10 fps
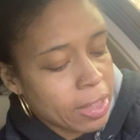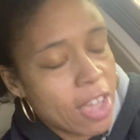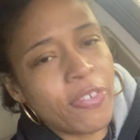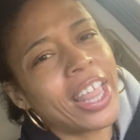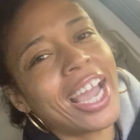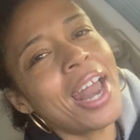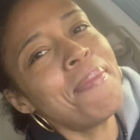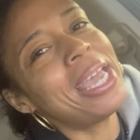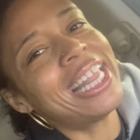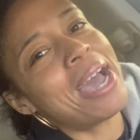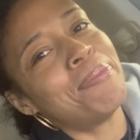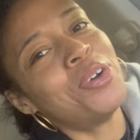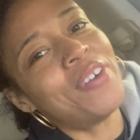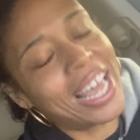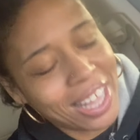If they got to make that
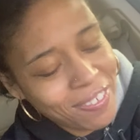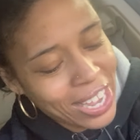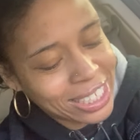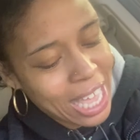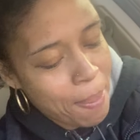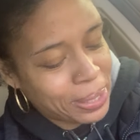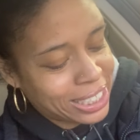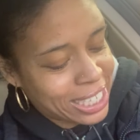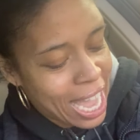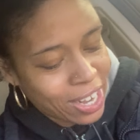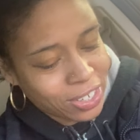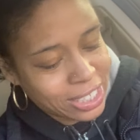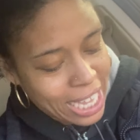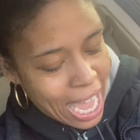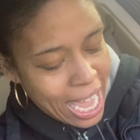move, I love guys. Happy
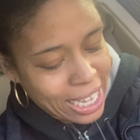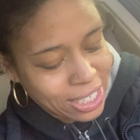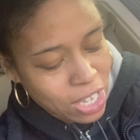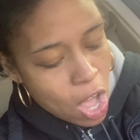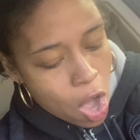Saturdays.